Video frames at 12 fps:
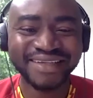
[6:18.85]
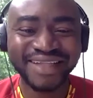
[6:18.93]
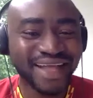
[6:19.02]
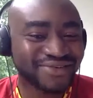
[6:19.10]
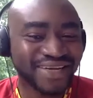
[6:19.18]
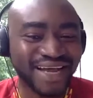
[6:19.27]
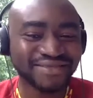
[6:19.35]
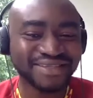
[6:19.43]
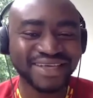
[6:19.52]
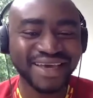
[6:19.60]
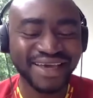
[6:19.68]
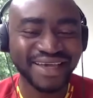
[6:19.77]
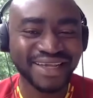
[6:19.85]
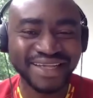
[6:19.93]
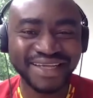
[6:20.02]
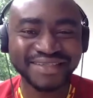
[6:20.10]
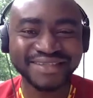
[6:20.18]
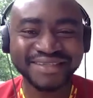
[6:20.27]
That's what I'm
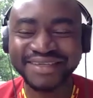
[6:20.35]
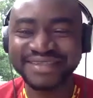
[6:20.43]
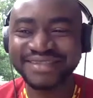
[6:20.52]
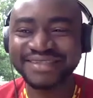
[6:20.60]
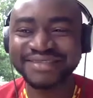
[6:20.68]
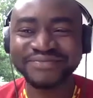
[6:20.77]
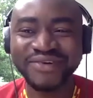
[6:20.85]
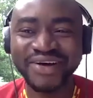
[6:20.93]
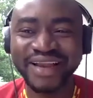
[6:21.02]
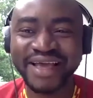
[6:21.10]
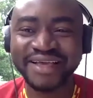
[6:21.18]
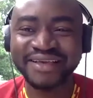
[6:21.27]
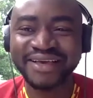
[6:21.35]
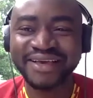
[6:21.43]
saying. It's more like